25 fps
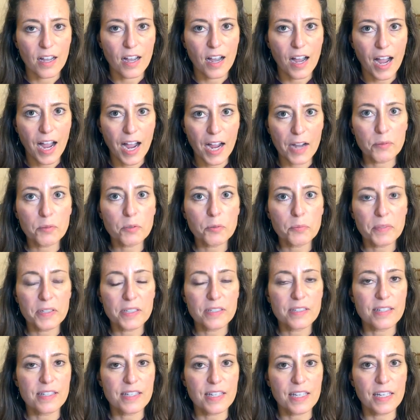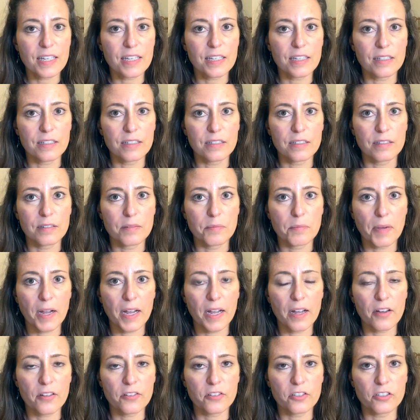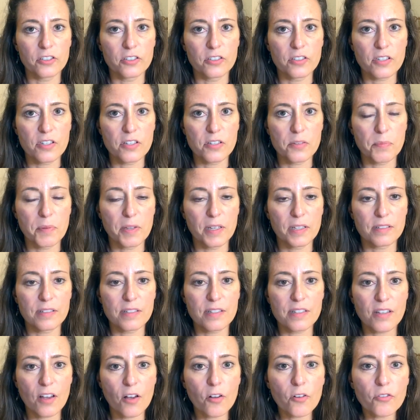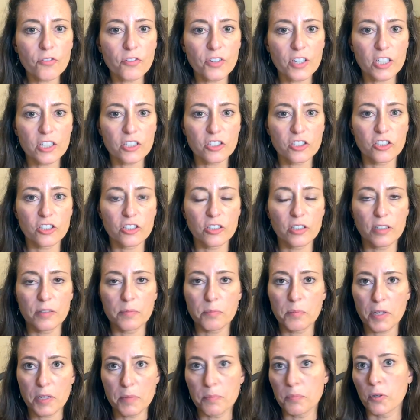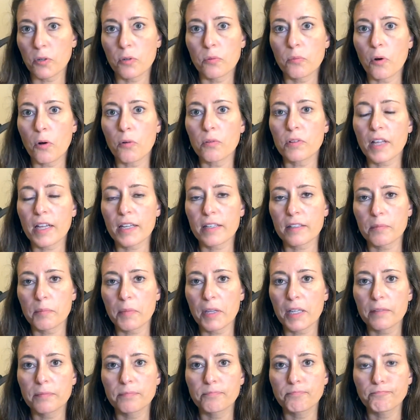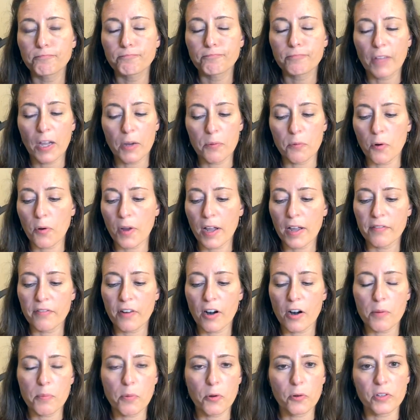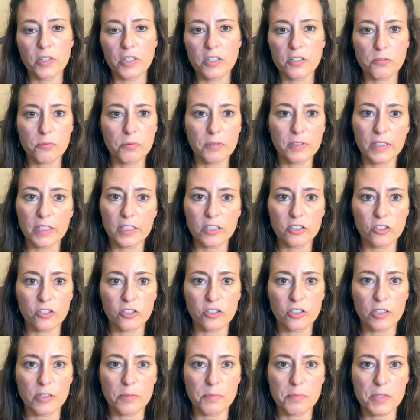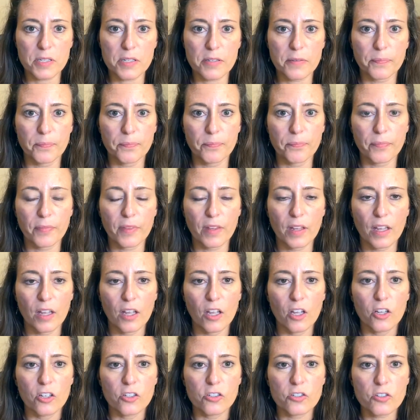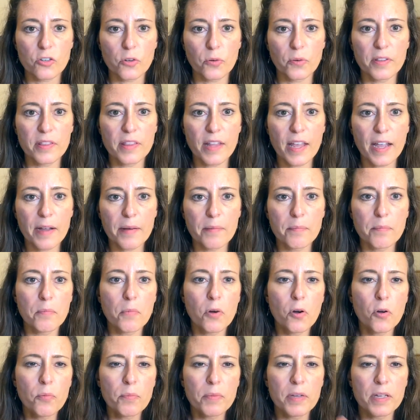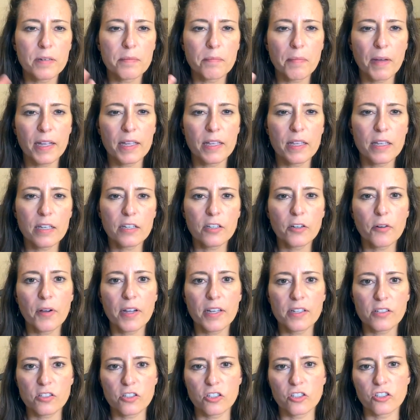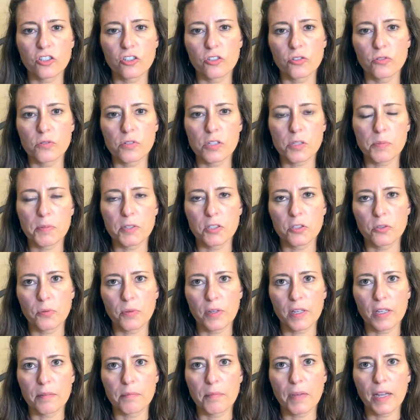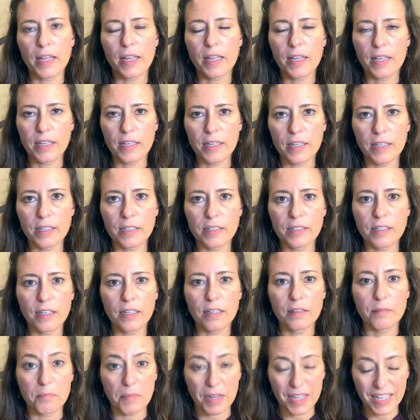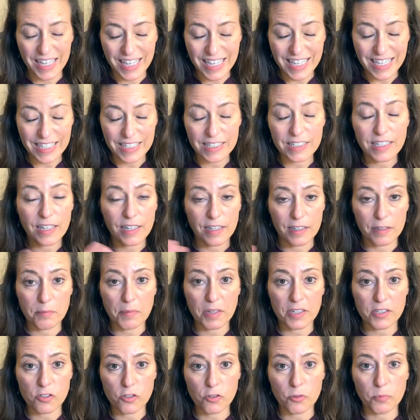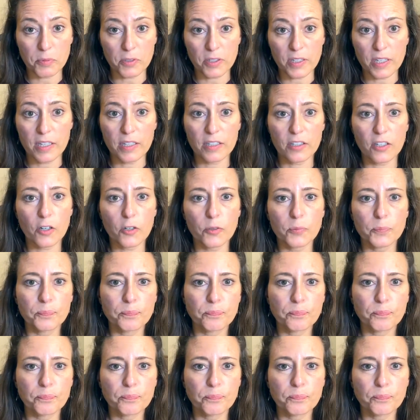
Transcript: I will be seen by others as being selfish and people won't like me. I won't have harmonious relationships. So in that moment, my ego has to choose between my id and my superego.